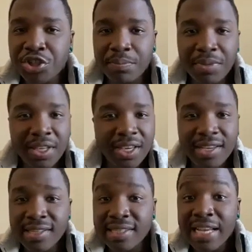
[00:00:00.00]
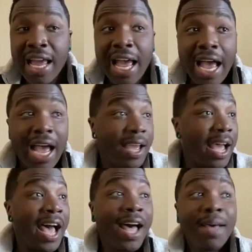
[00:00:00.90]
I'll be damned. I'm like,
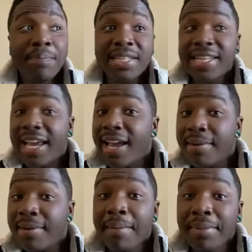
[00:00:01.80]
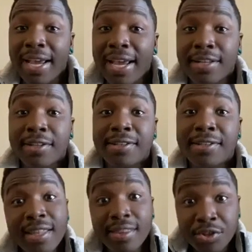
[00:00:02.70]
damn, people actually really say
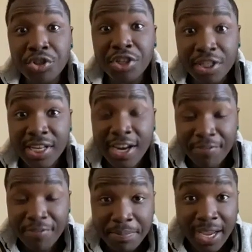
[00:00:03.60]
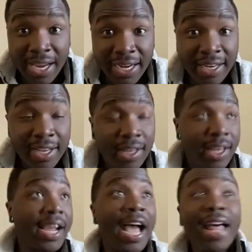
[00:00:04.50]
this shit to everybody. Like, I
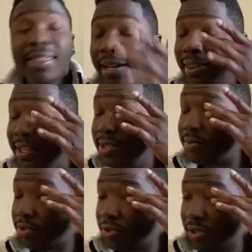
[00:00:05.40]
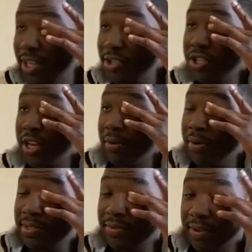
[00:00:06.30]
thought this shit was like
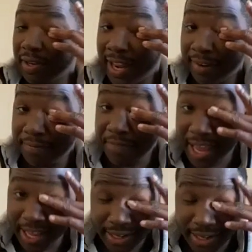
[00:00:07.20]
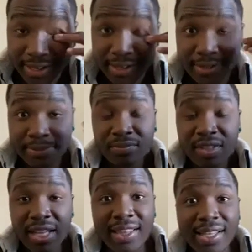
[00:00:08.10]
fake. Like, this is actually
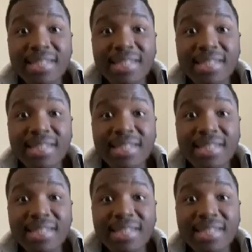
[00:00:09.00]
happening.